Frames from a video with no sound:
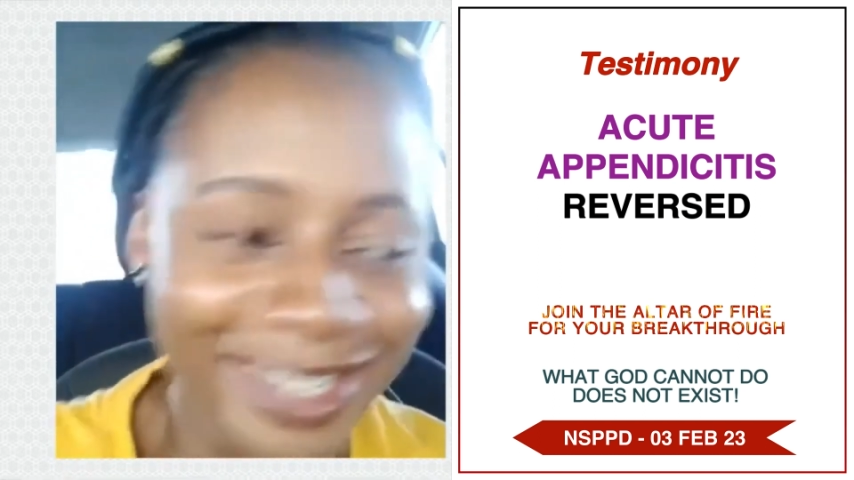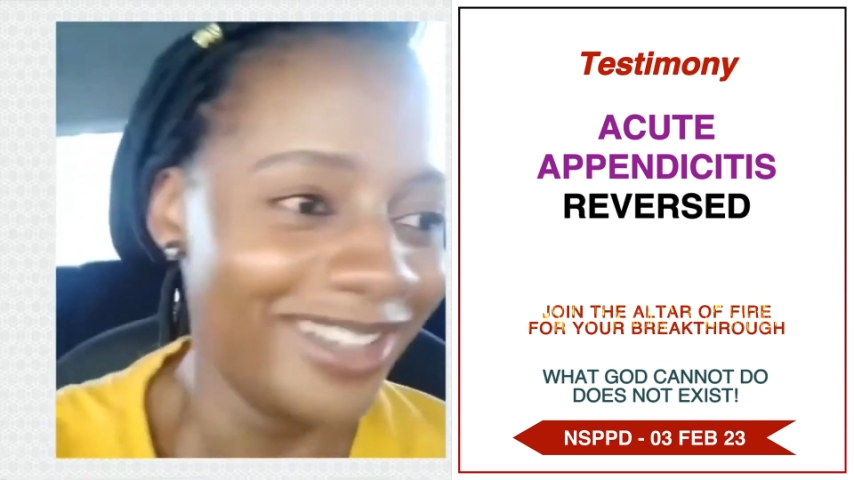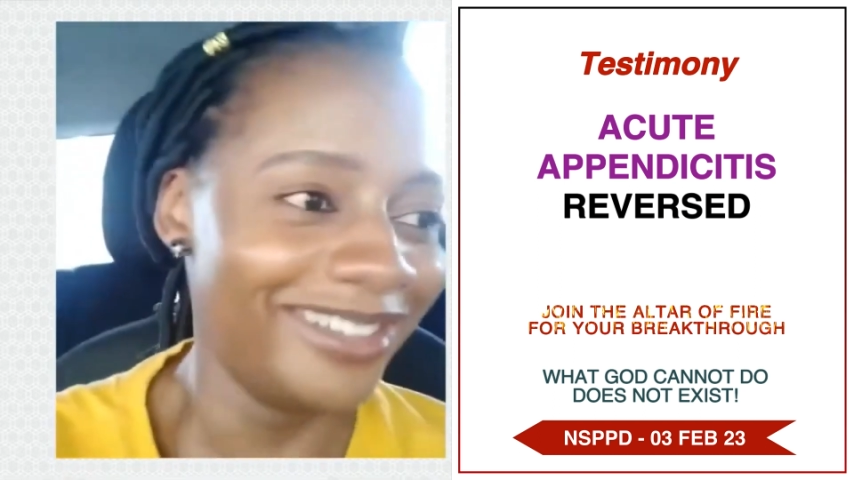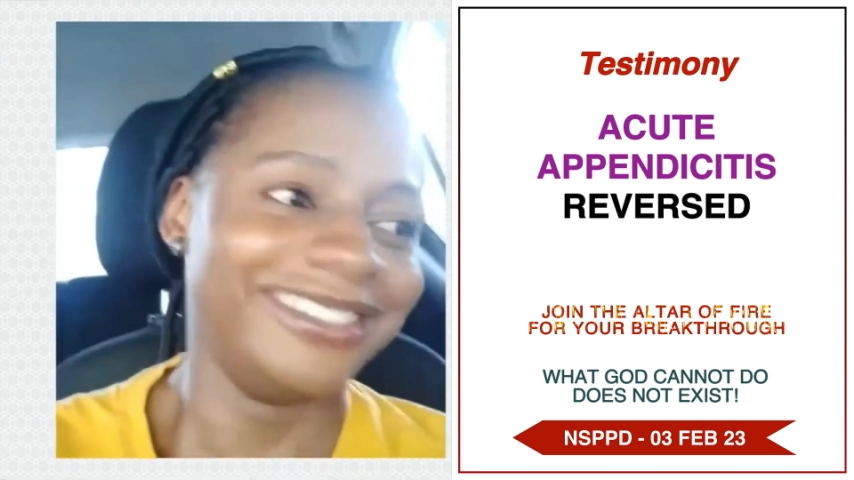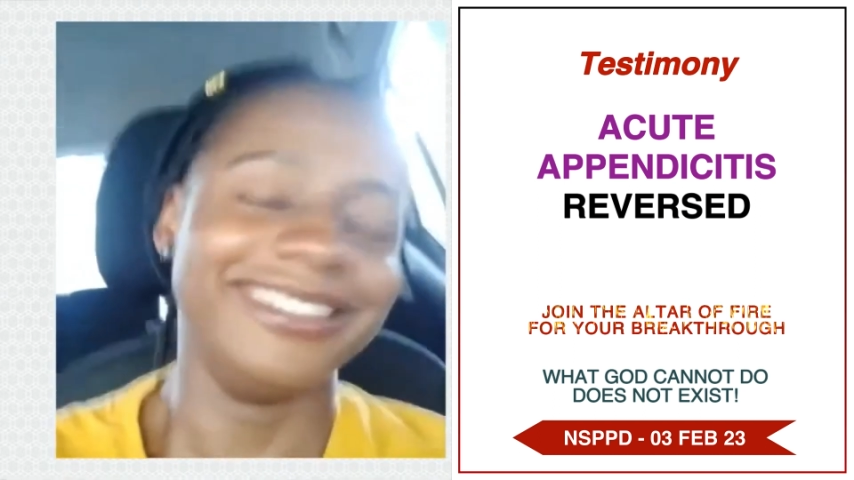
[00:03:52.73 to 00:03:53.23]

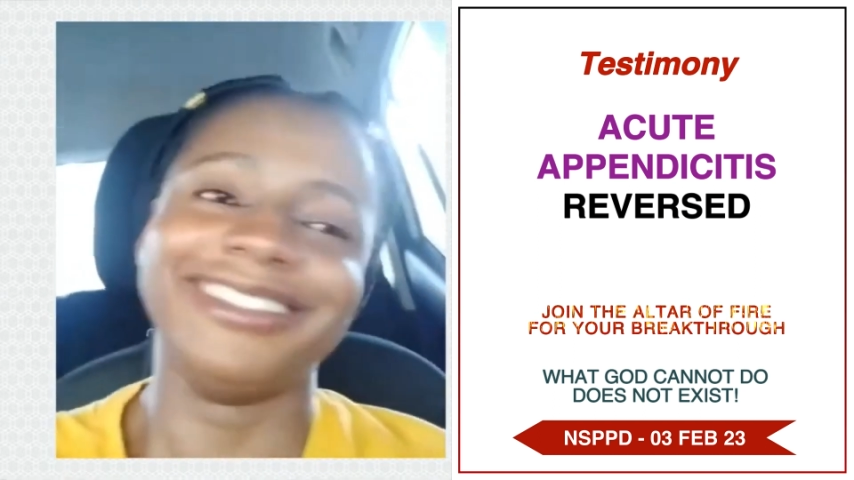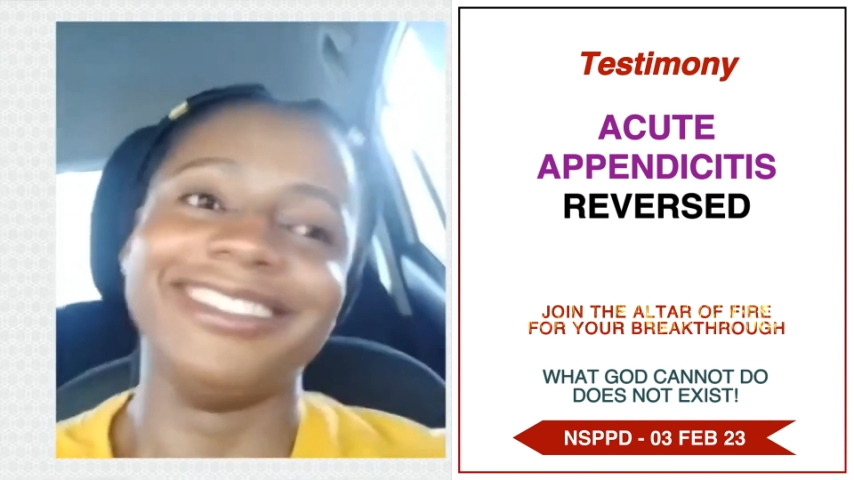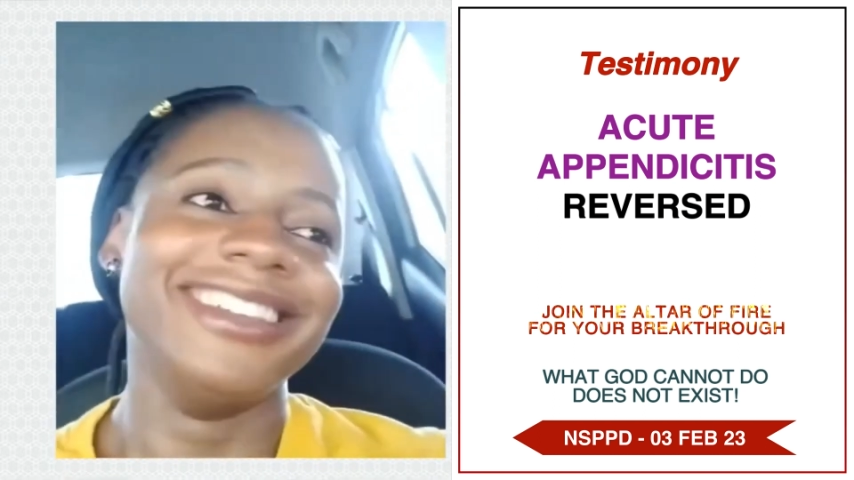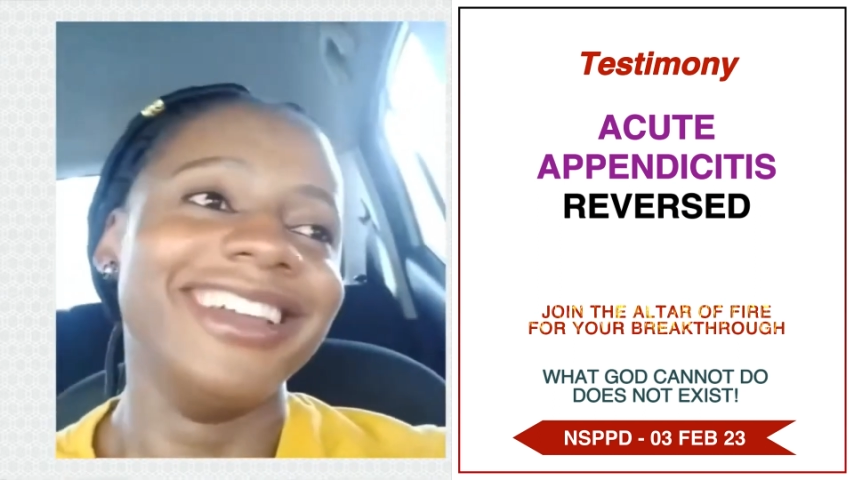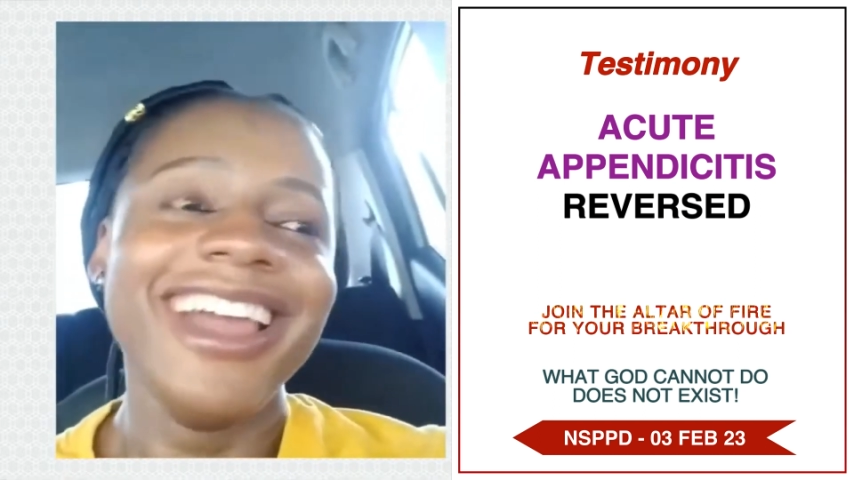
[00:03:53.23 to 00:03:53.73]

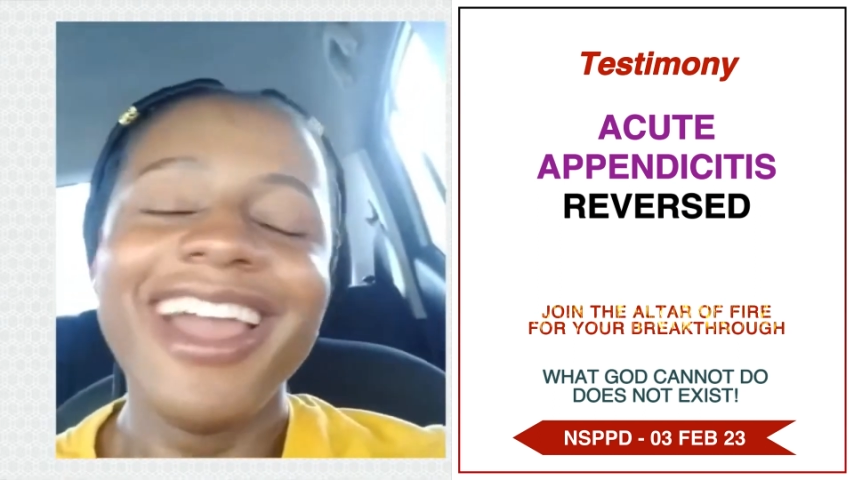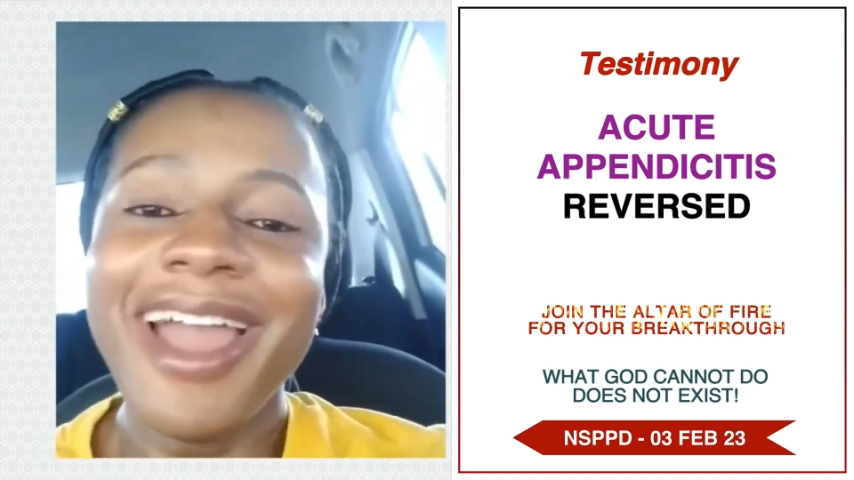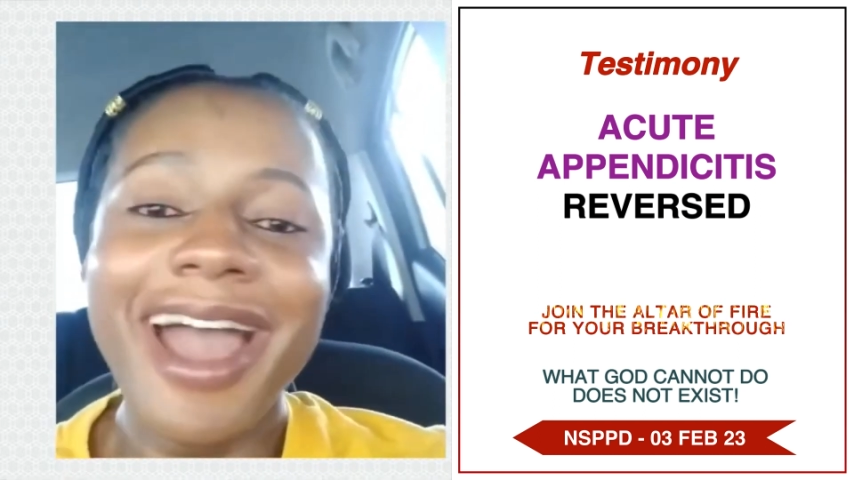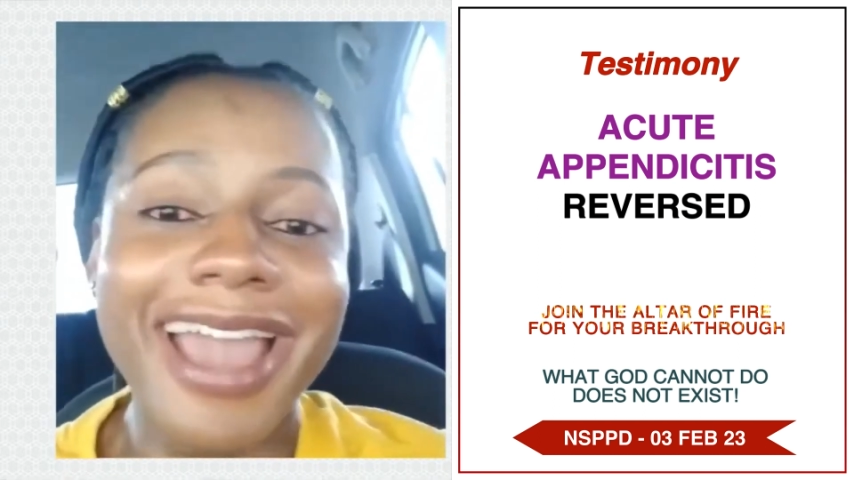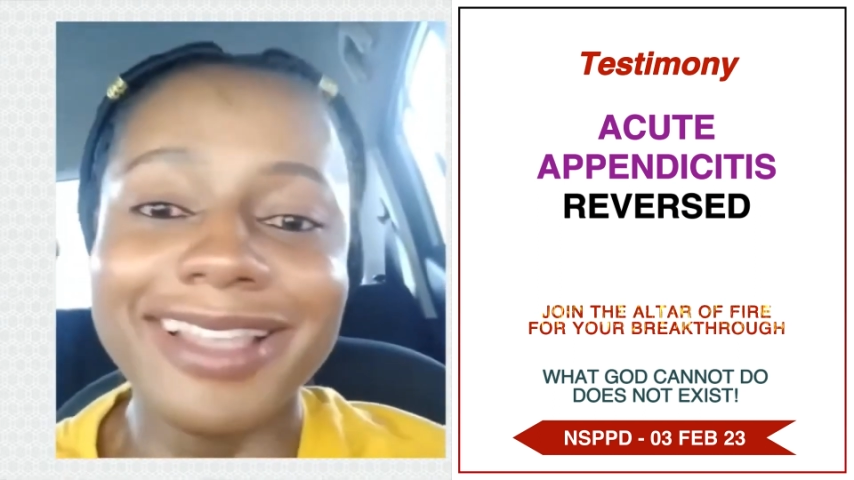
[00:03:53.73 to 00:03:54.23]

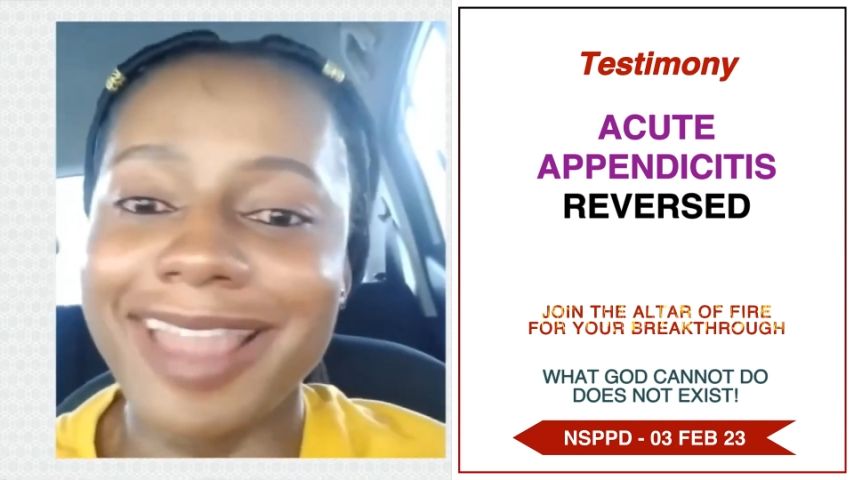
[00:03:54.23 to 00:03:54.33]
I